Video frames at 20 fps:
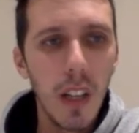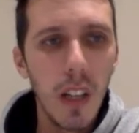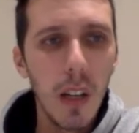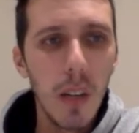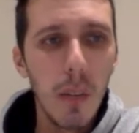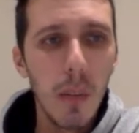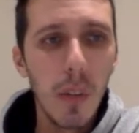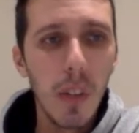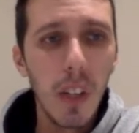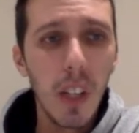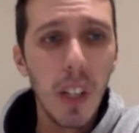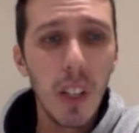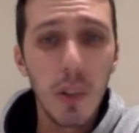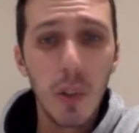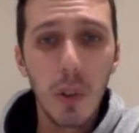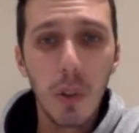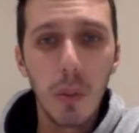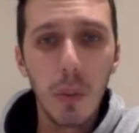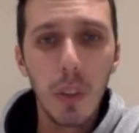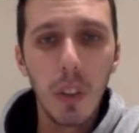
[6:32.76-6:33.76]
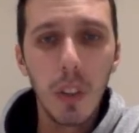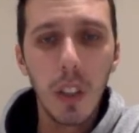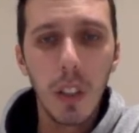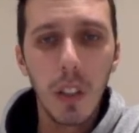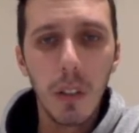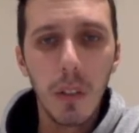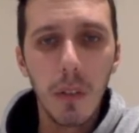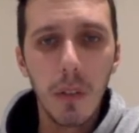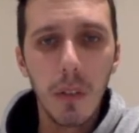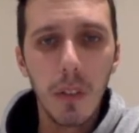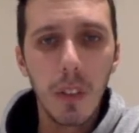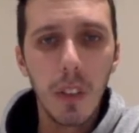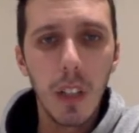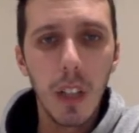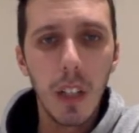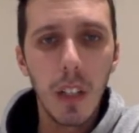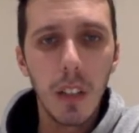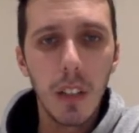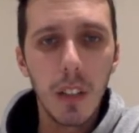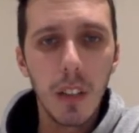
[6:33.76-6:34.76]
but I strongly believe
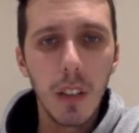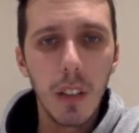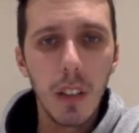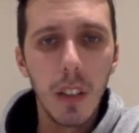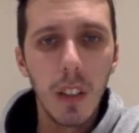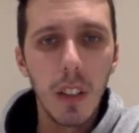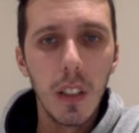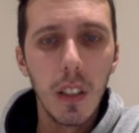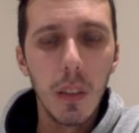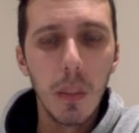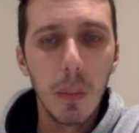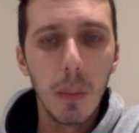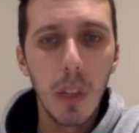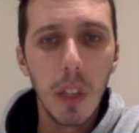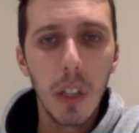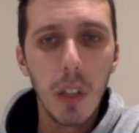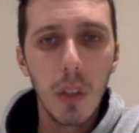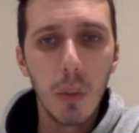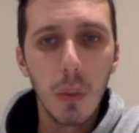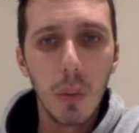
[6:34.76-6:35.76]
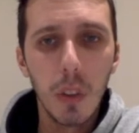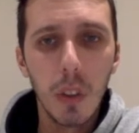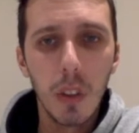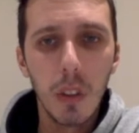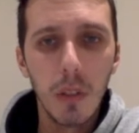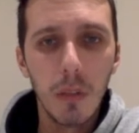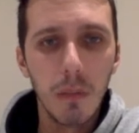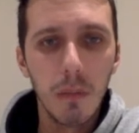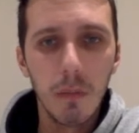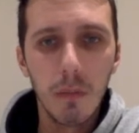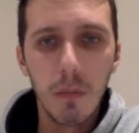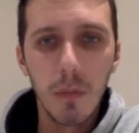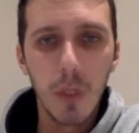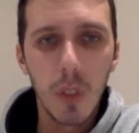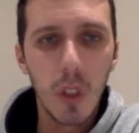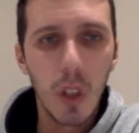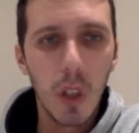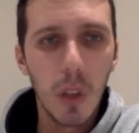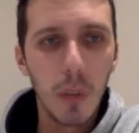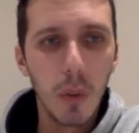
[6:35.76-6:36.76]
that the price will
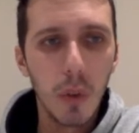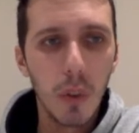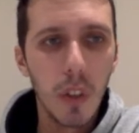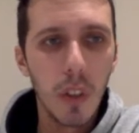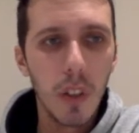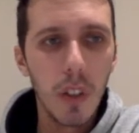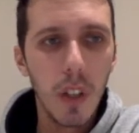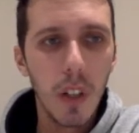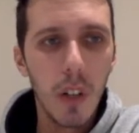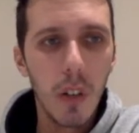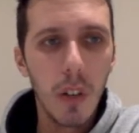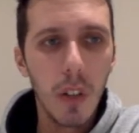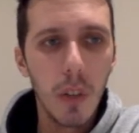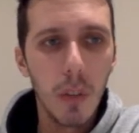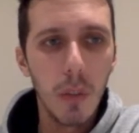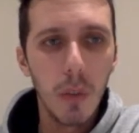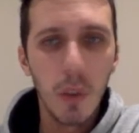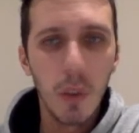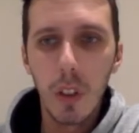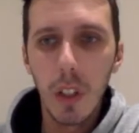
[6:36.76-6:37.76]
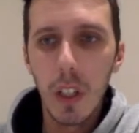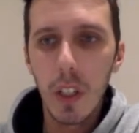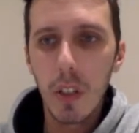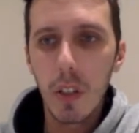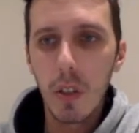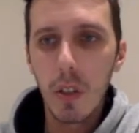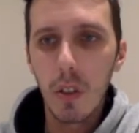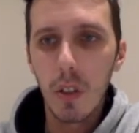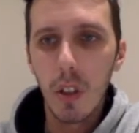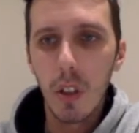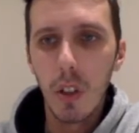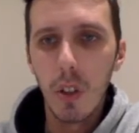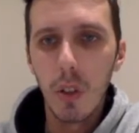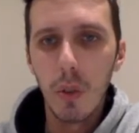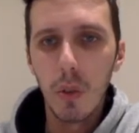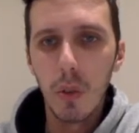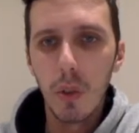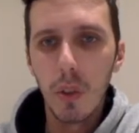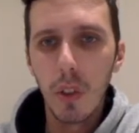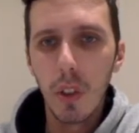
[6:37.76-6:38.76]
come to this area more or less
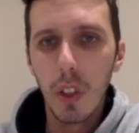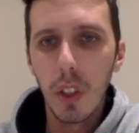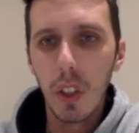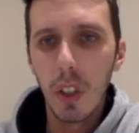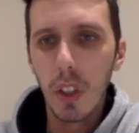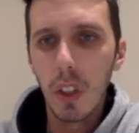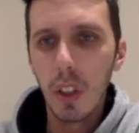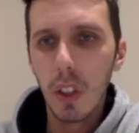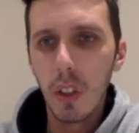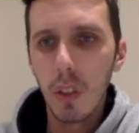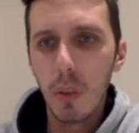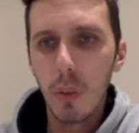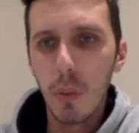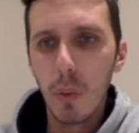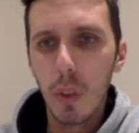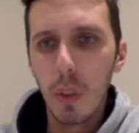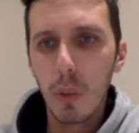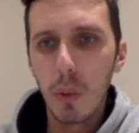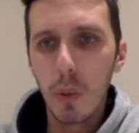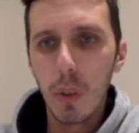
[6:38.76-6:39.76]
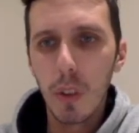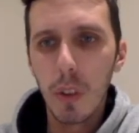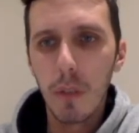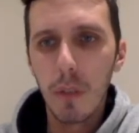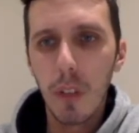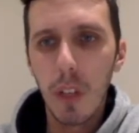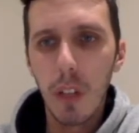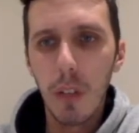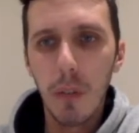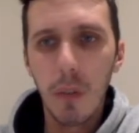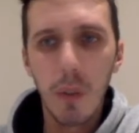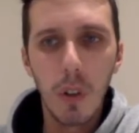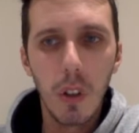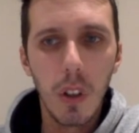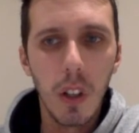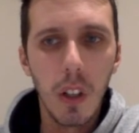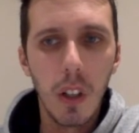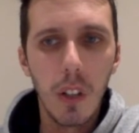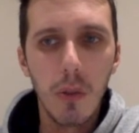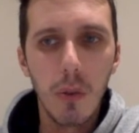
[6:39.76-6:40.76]
until
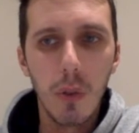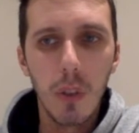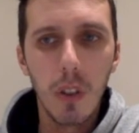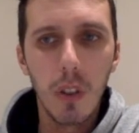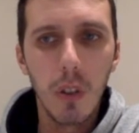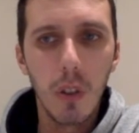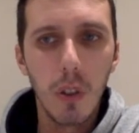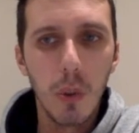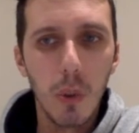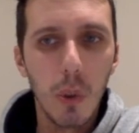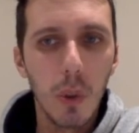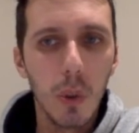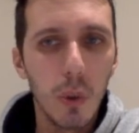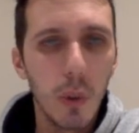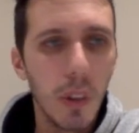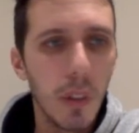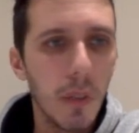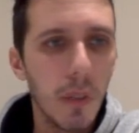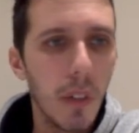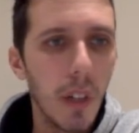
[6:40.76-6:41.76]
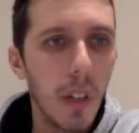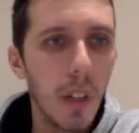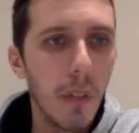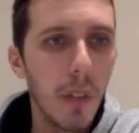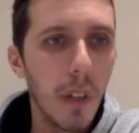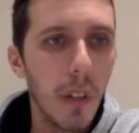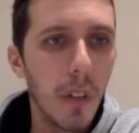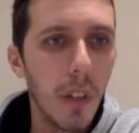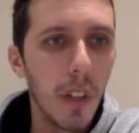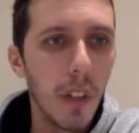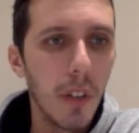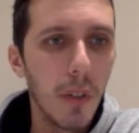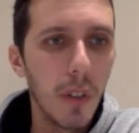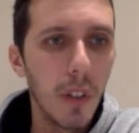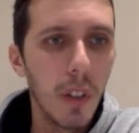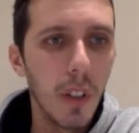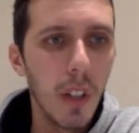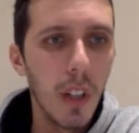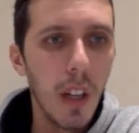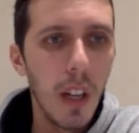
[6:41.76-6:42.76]
125,400 or
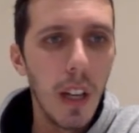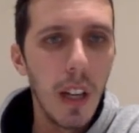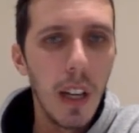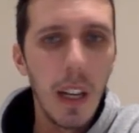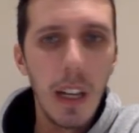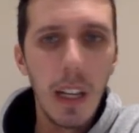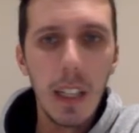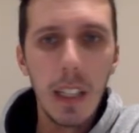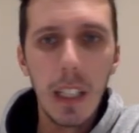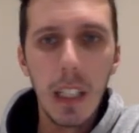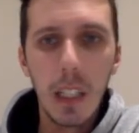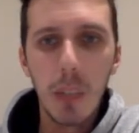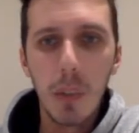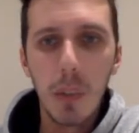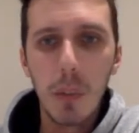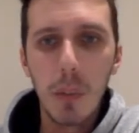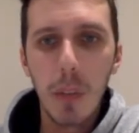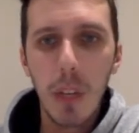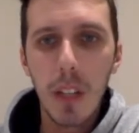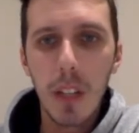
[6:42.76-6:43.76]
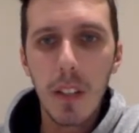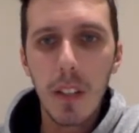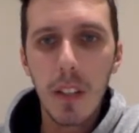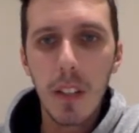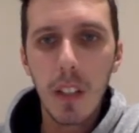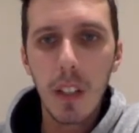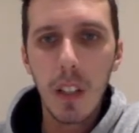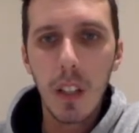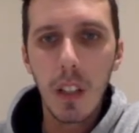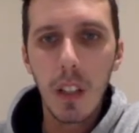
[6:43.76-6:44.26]
125,500, and then we might see